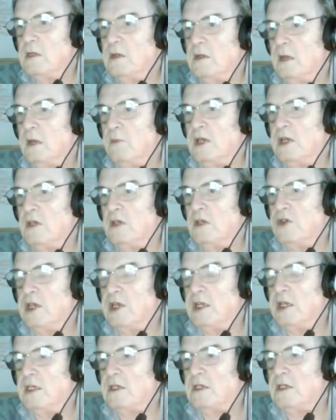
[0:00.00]
when I look
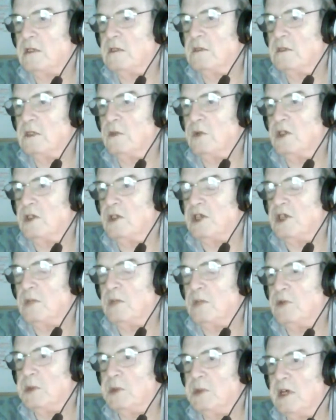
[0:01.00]
at the ones I
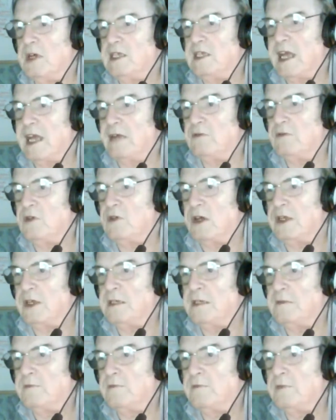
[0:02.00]
bought for my
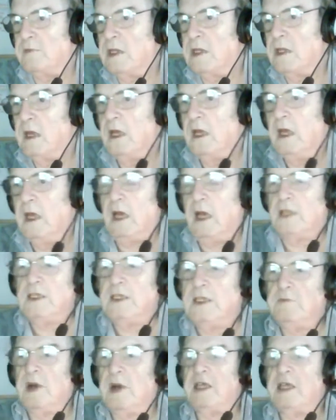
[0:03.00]
downline, I
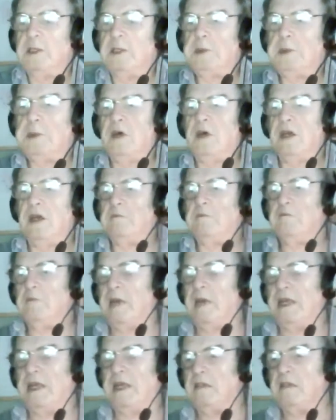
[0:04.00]
didn't buy any for my
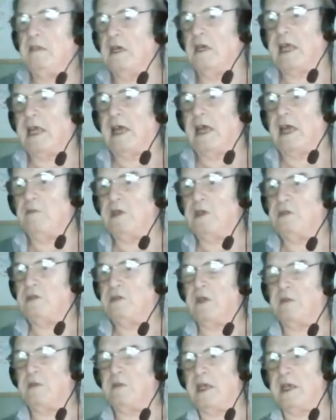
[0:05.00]
main account because
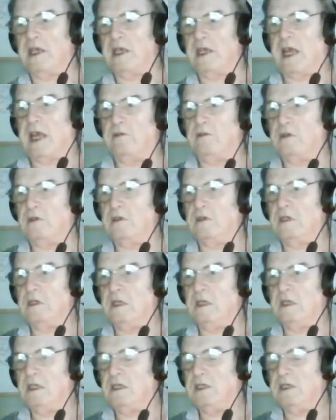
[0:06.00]
my main account
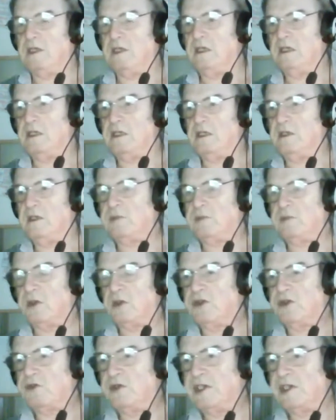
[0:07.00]
is the
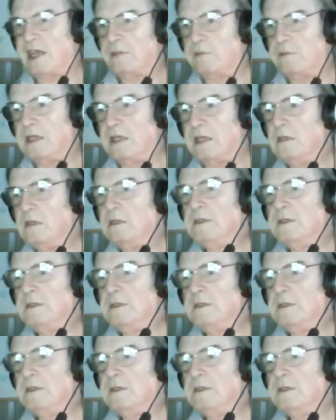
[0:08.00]
sponsor is admin.